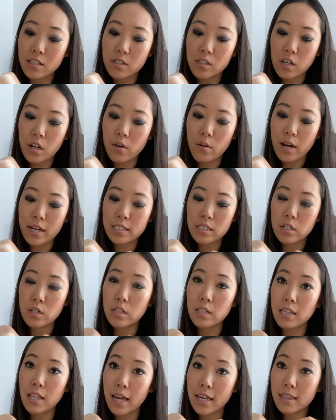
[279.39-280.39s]
so I
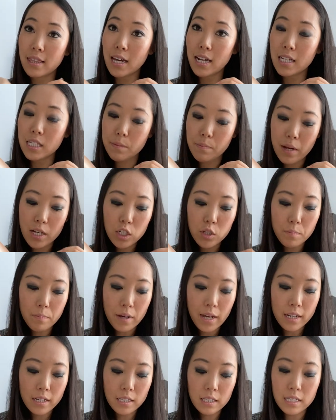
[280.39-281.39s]
didn't like that as much,
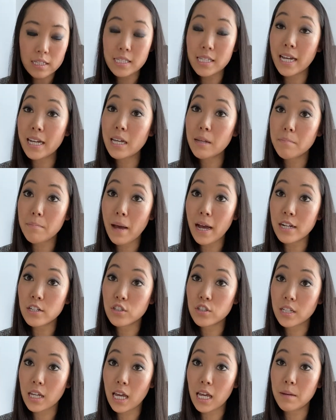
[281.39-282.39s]
but the second
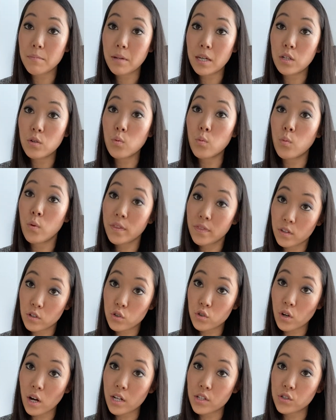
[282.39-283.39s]
batch came in with the
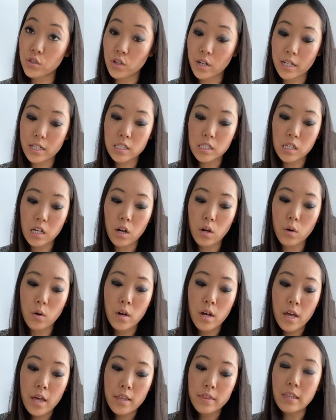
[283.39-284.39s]
drawstring, so
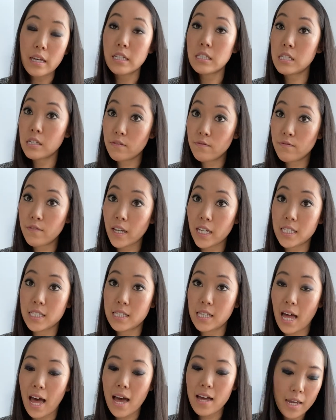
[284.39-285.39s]
they did fix
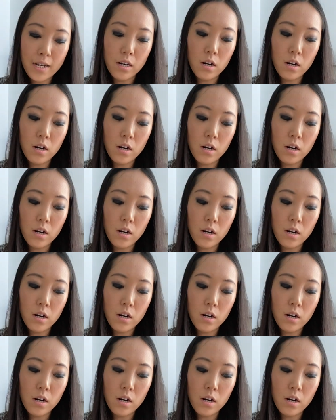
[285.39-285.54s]
that.